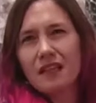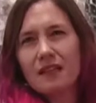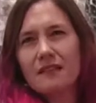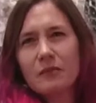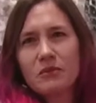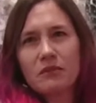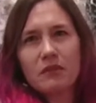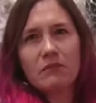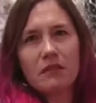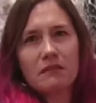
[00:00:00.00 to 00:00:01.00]

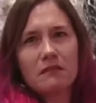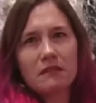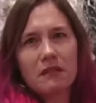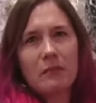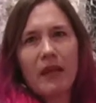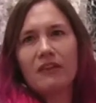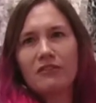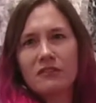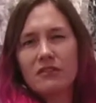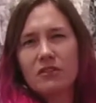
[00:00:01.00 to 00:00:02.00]
conceptually, but in the
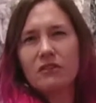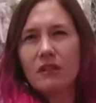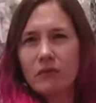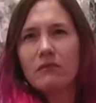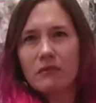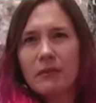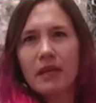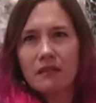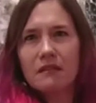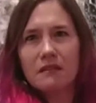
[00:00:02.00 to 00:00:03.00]
patterns too that would
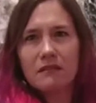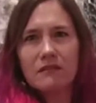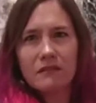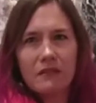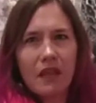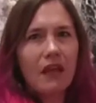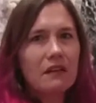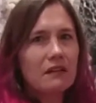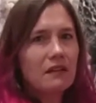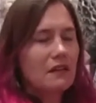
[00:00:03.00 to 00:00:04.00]
remind us. Mm.
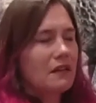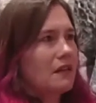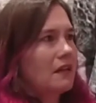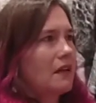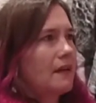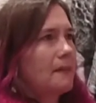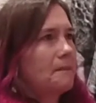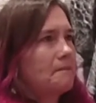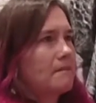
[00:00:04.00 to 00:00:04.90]
um,